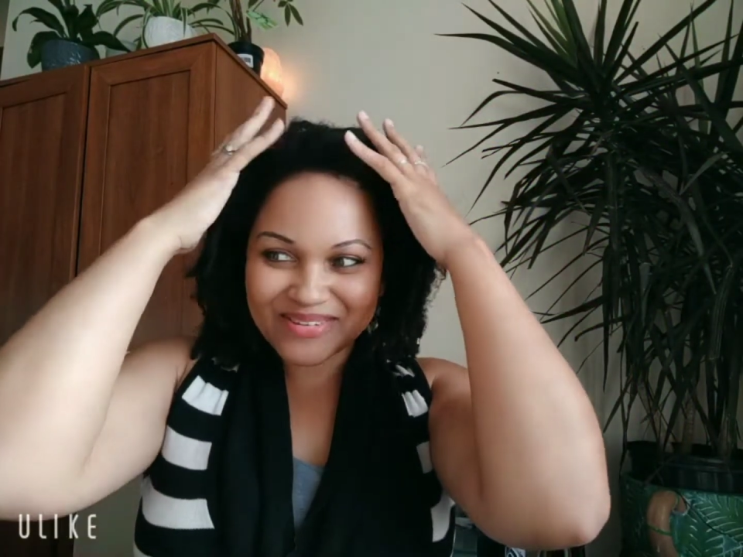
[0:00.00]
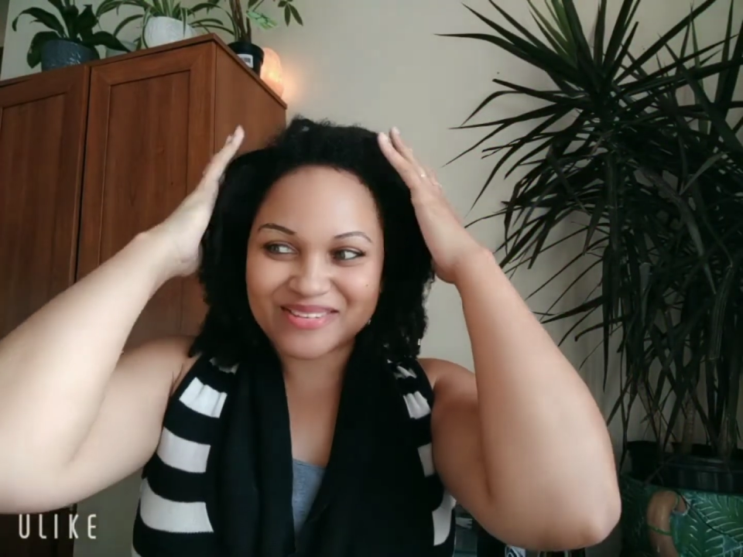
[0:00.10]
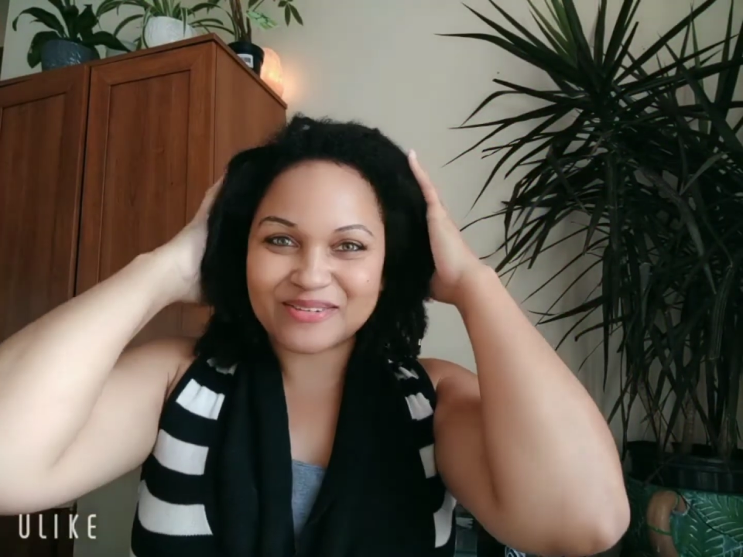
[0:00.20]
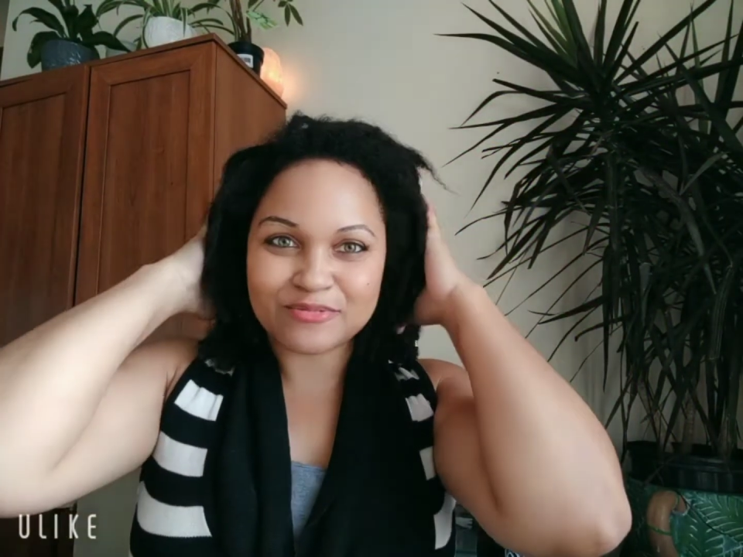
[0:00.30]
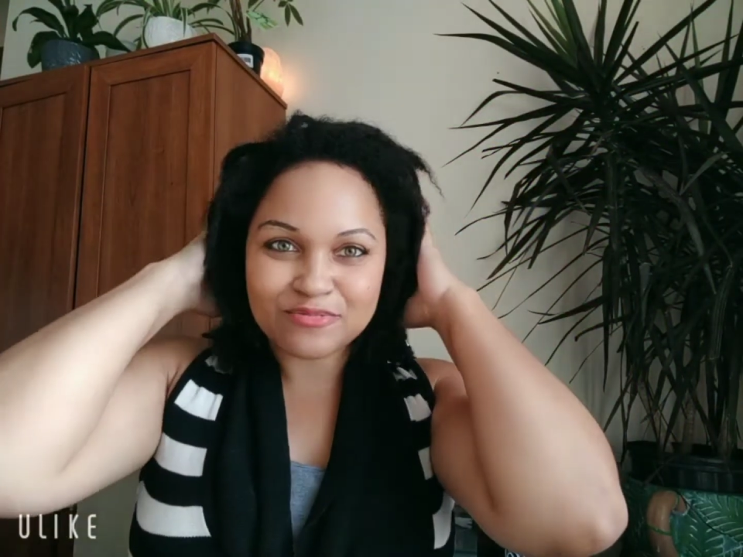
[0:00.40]

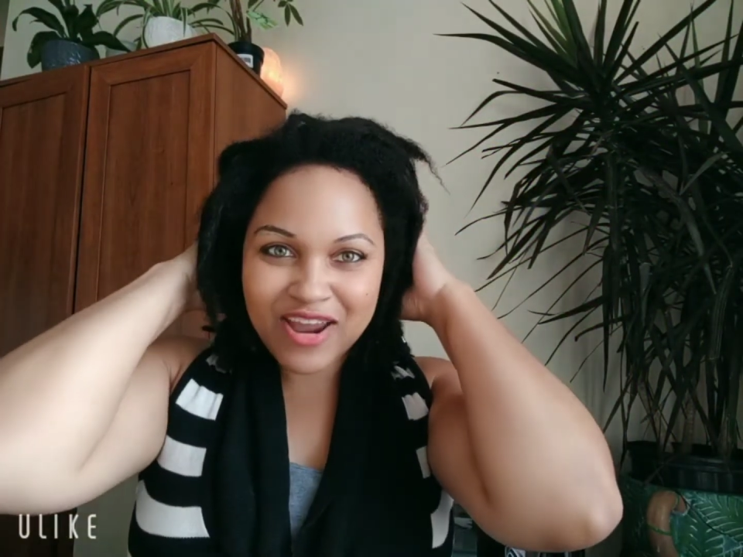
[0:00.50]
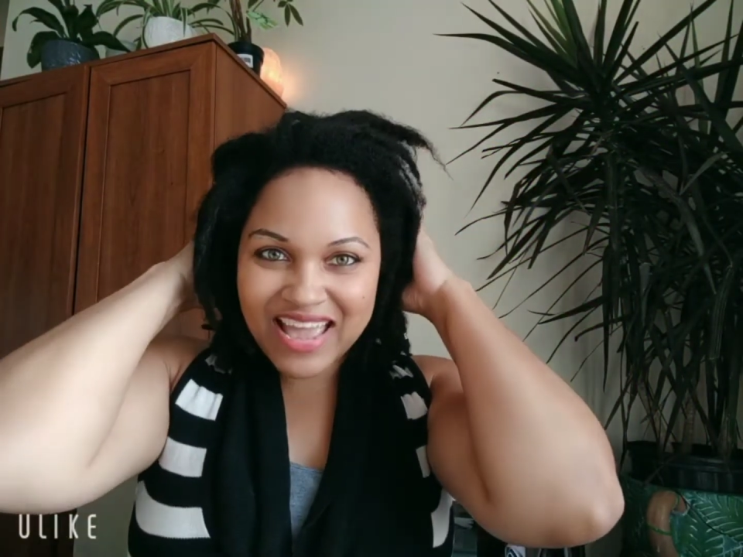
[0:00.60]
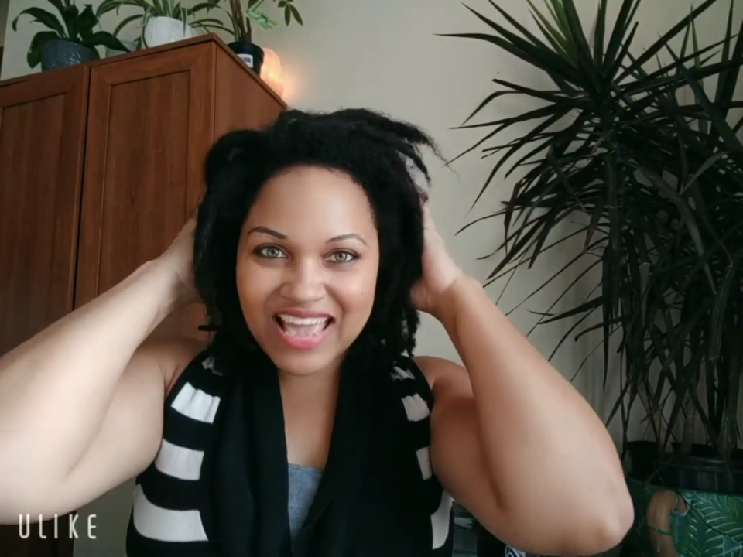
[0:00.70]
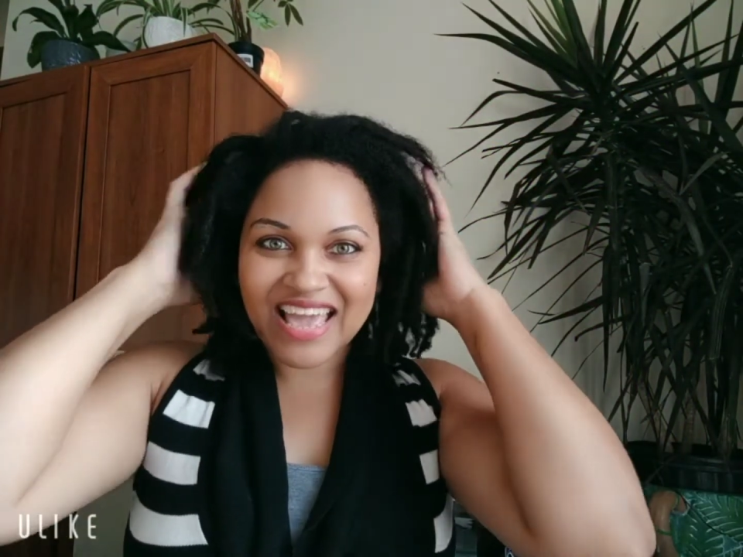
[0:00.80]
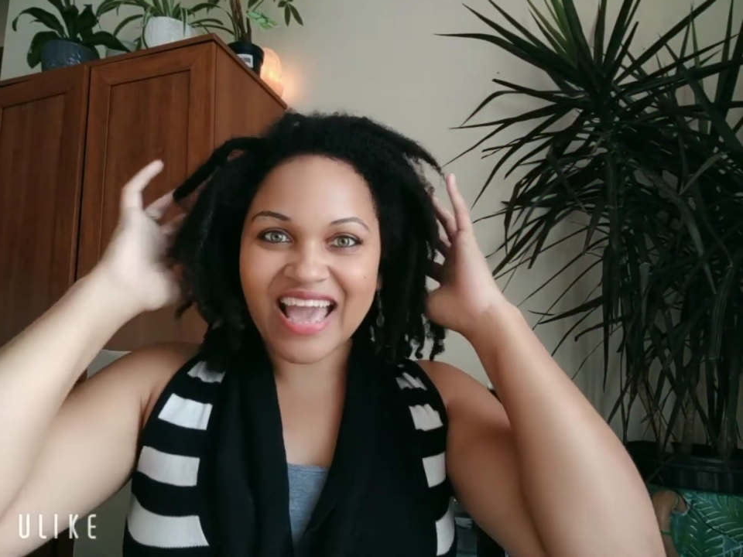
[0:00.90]
was
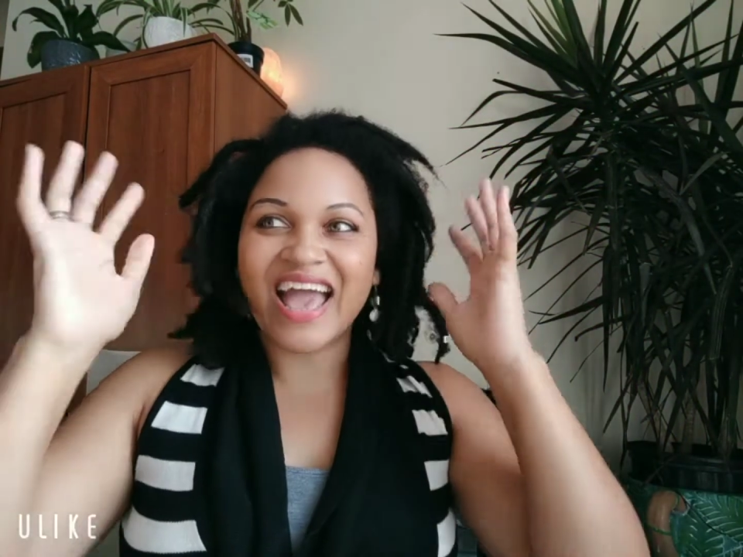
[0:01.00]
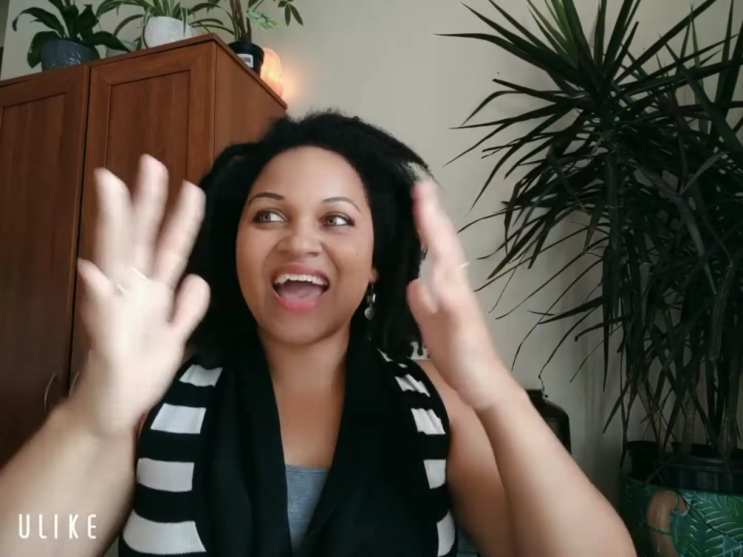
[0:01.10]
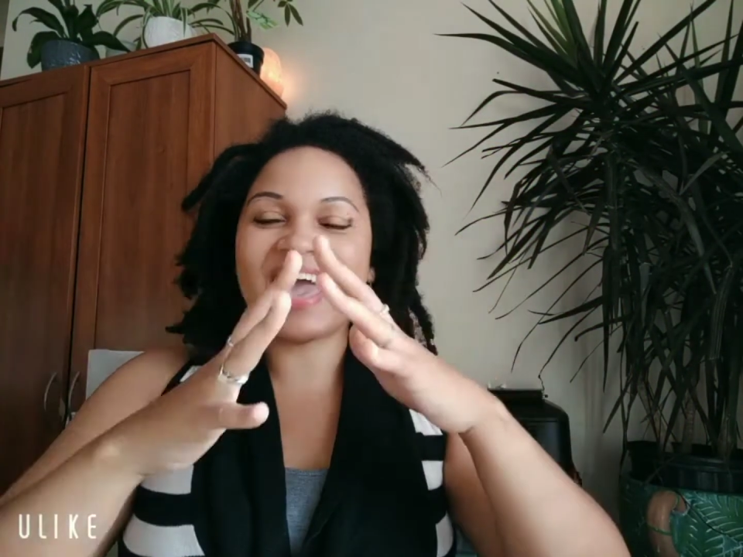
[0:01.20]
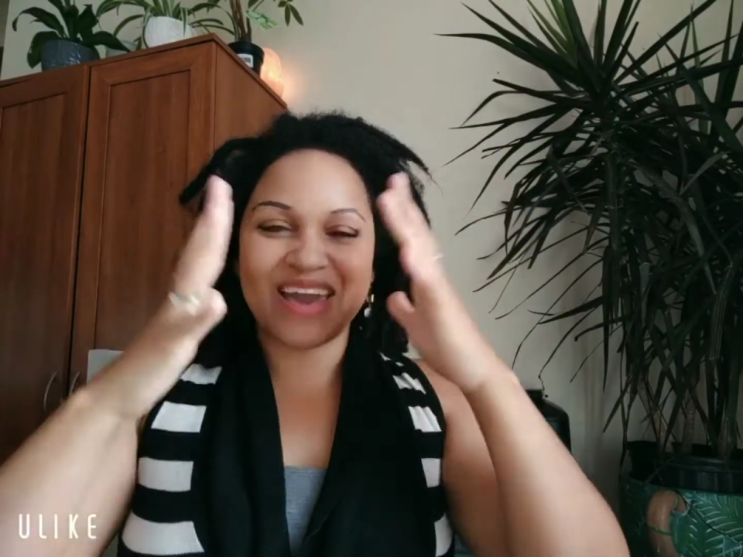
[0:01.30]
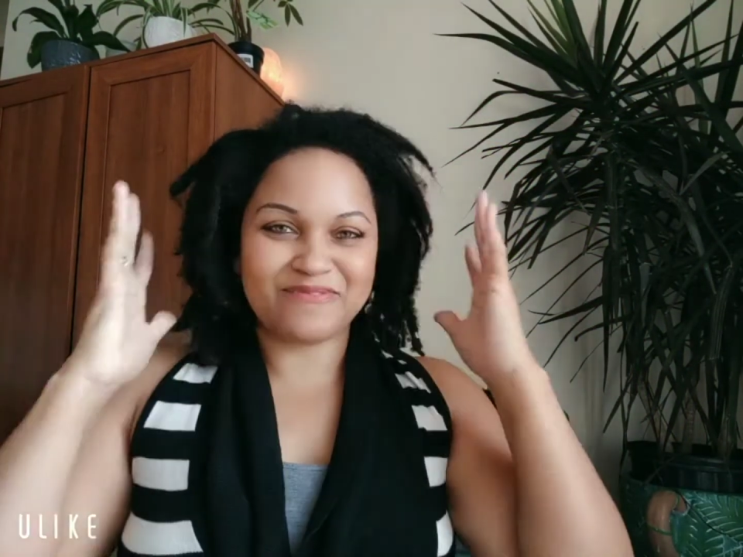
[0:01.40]
gray
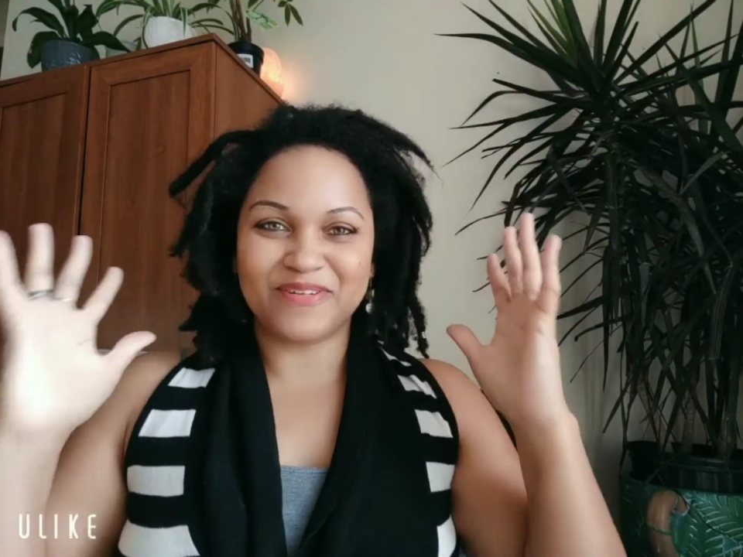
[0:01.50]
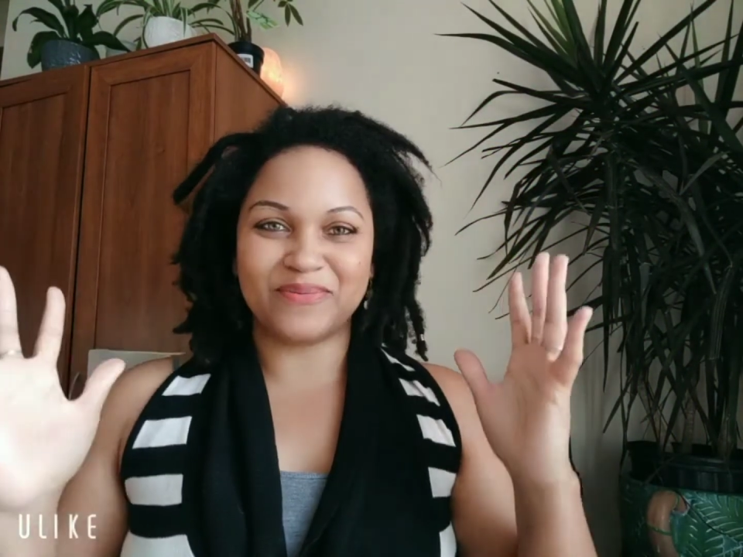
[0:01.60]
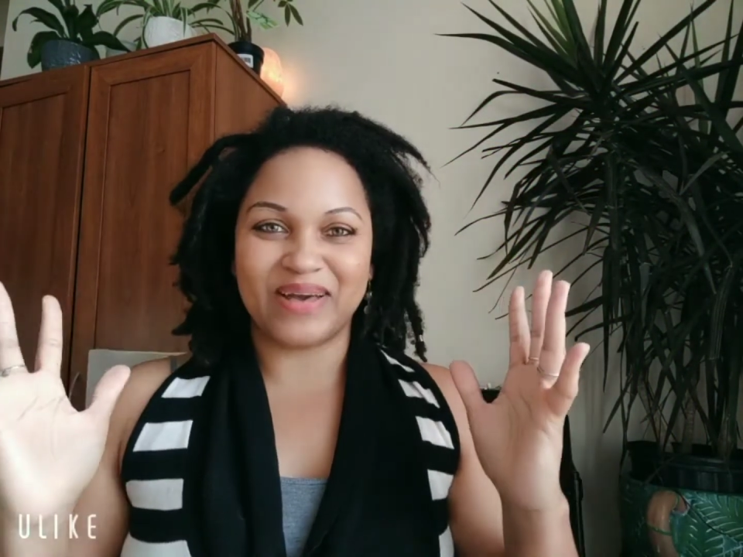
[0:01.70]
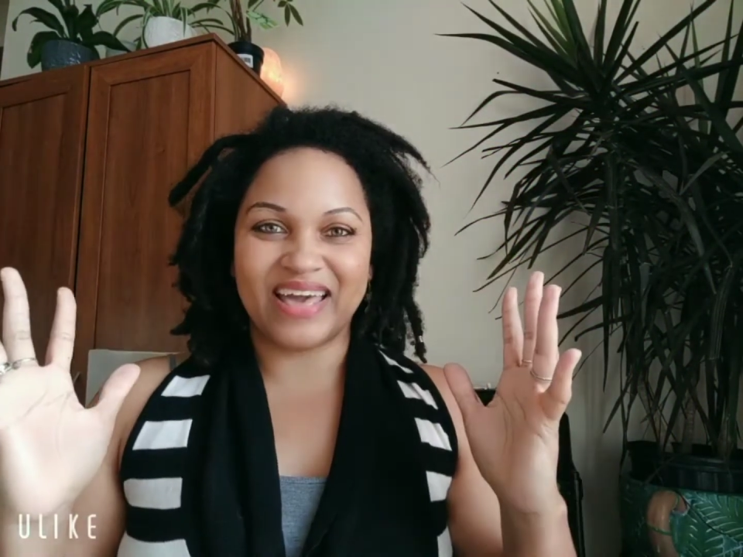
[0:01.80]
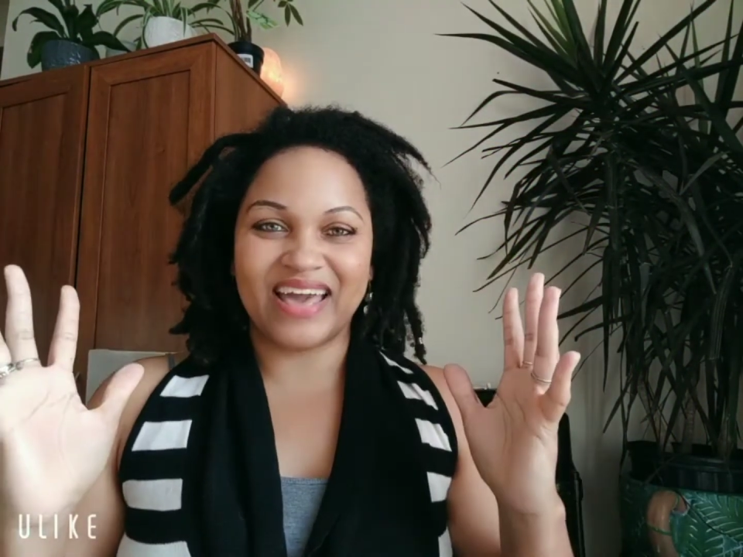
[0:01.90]

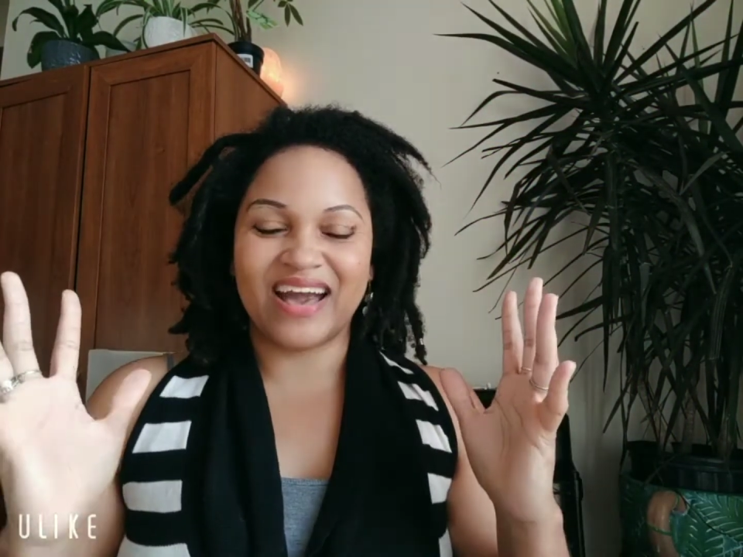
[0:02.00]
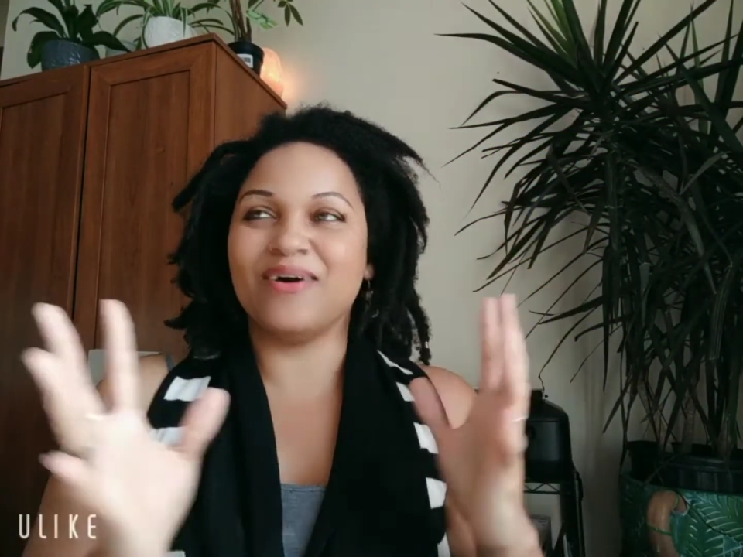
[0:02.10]
everywhere.